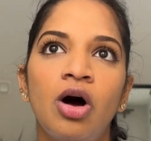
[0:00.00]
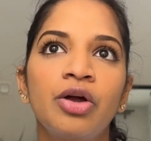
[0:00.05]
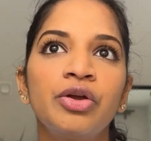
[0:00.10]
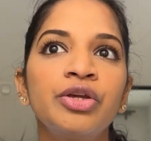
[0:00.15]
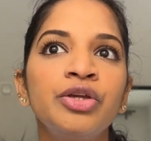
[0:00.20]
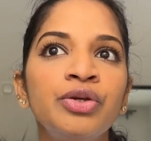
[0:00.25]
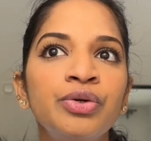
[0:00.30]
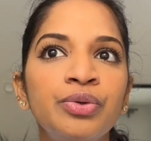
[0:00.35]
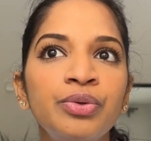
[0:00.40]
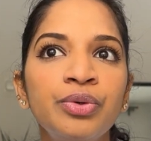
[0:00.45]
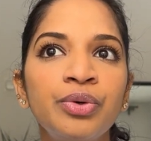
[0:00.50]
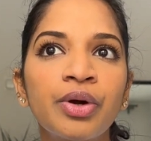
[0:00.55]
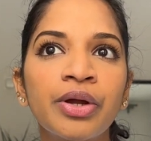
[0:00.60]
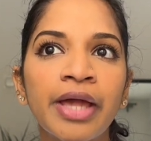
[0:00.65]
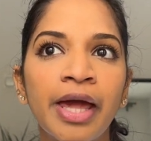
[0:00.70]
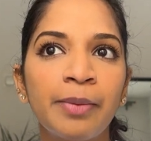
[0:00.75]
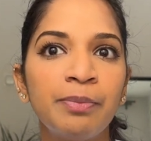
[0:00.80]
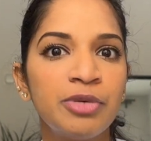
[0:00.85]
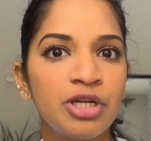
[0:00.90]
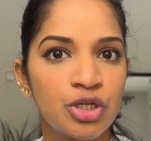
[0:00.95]
you
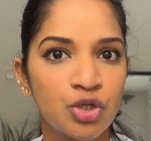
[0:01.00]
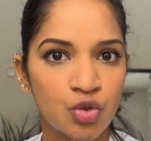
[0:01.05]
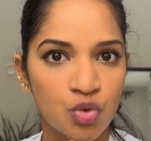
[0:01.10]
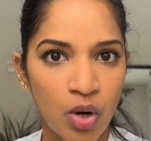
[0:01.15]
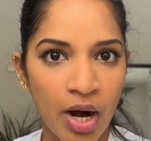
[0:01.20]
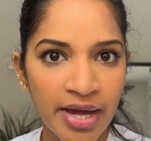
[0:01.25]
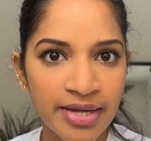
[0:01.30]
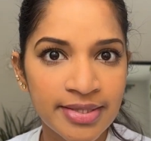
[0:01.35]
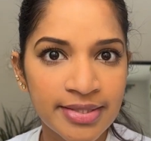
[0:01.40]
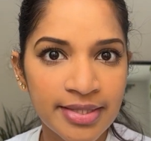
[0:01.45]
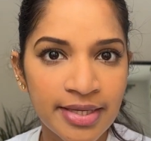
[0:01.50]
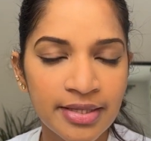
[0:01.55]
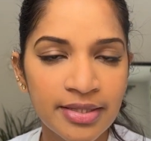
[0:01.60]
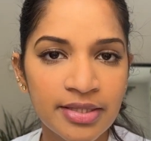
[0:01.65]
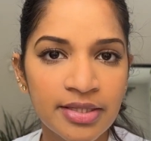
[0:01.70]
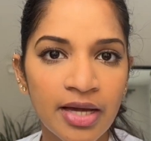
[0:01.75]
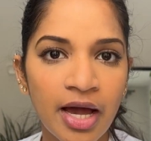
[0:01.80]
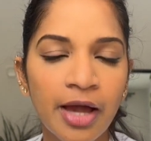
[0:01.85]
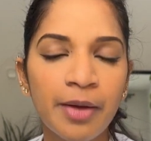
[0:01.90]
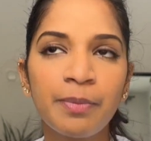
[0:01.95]
can be dry skin
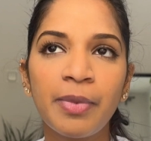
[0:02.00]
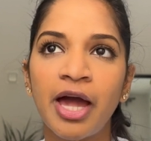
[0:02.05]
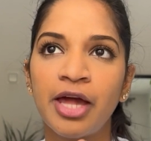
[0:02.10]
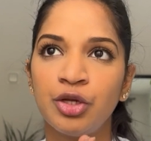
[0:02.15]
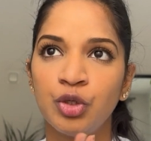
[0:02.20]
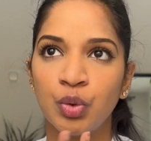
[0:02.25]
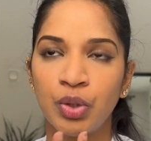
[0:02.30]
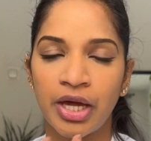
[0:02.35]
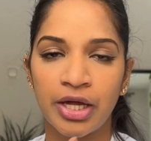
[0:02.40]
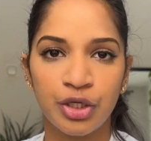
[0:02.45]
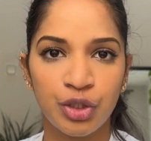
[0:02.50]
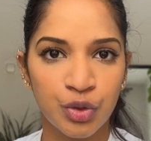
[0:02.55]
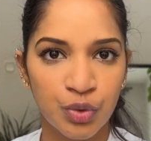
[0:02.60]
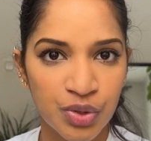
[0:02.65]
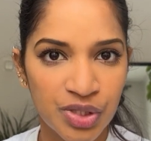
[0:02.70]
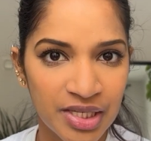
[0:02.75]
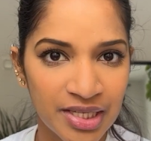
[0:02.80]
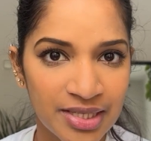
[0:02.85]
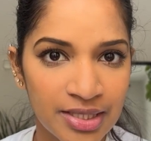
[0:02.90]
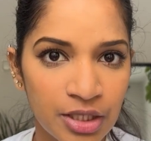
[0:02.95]
type and you can
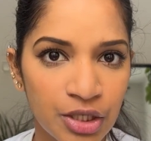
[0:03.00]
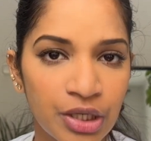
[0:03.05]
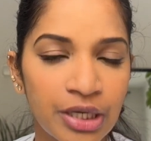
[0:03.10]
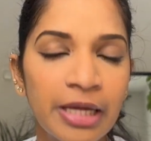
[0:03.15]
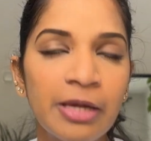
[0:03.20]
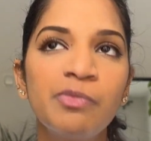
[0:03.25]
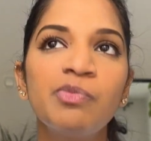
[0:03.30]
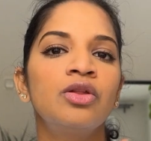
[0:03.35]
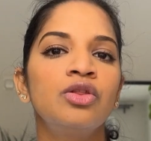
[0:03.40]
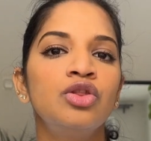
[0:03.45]
use this cream.